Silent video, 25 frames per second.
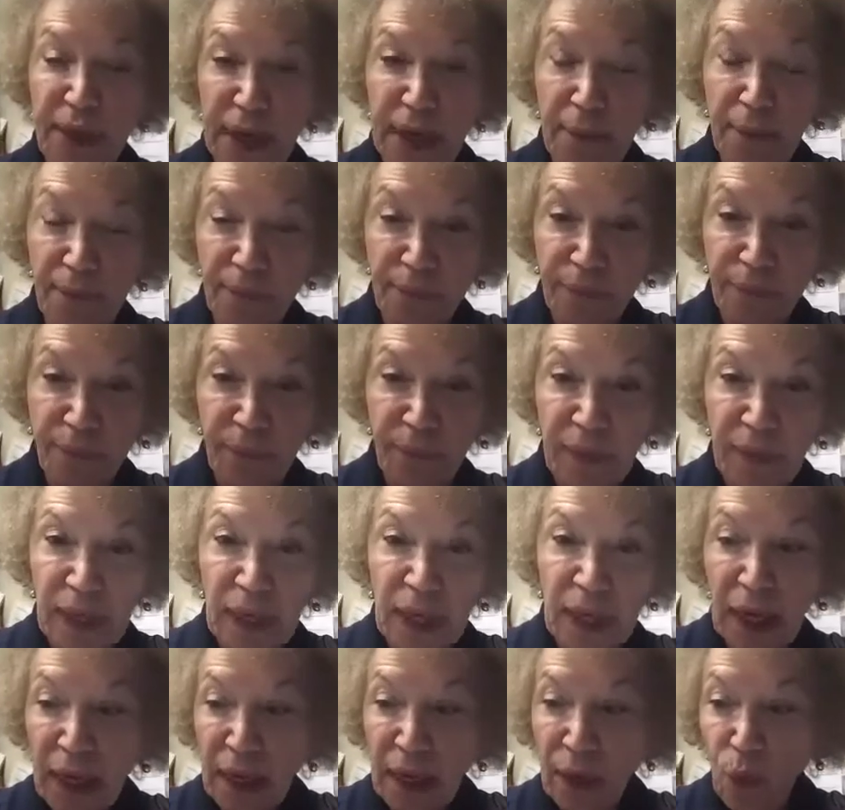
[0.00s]
with them,
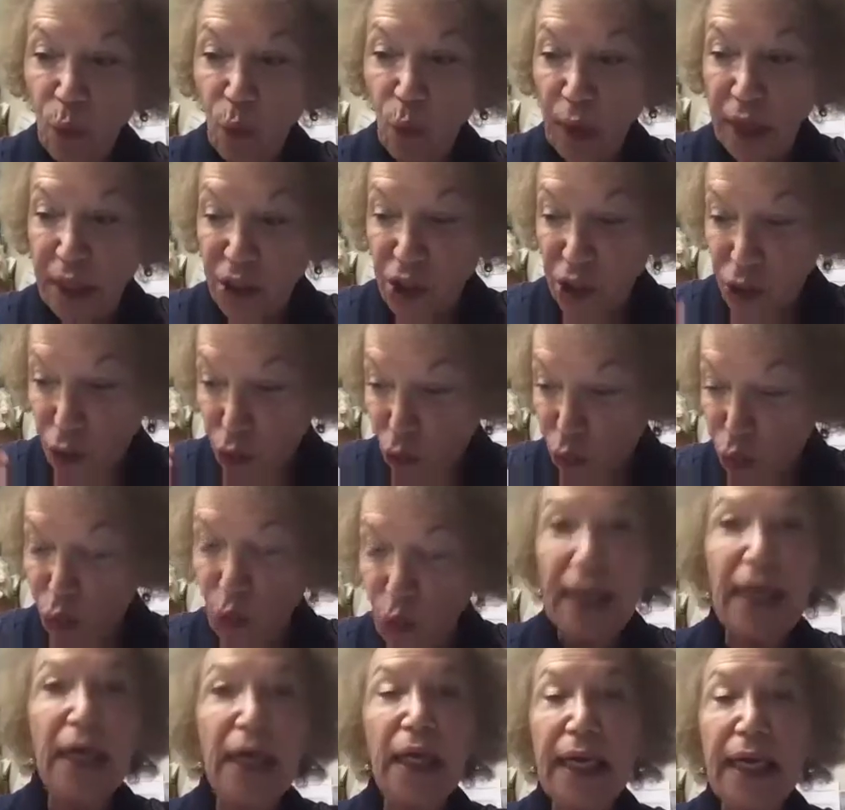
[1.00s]
which
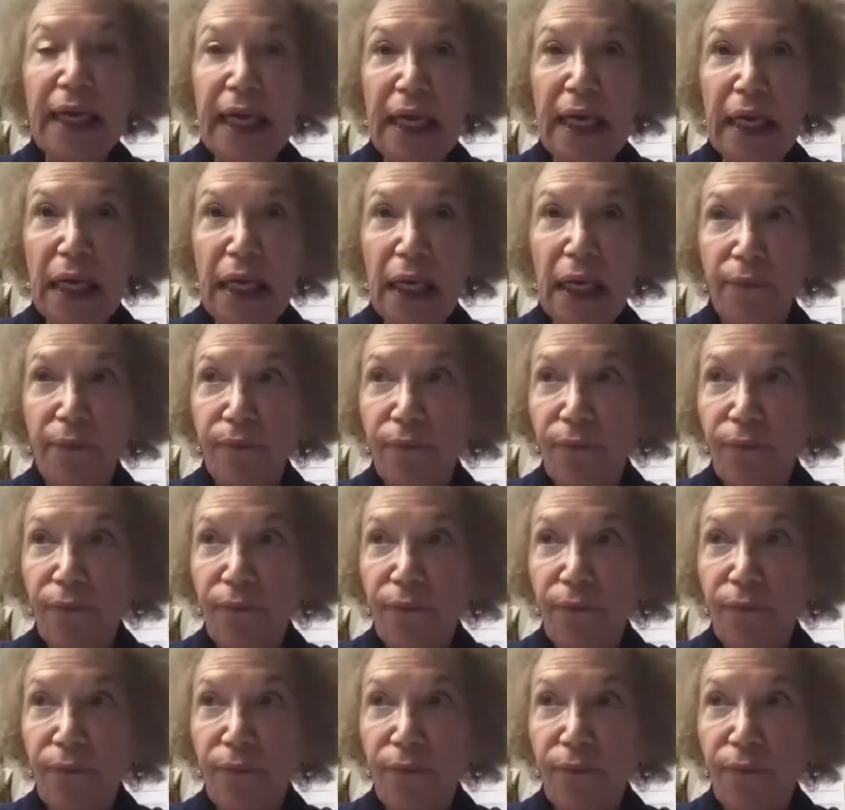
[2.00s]
really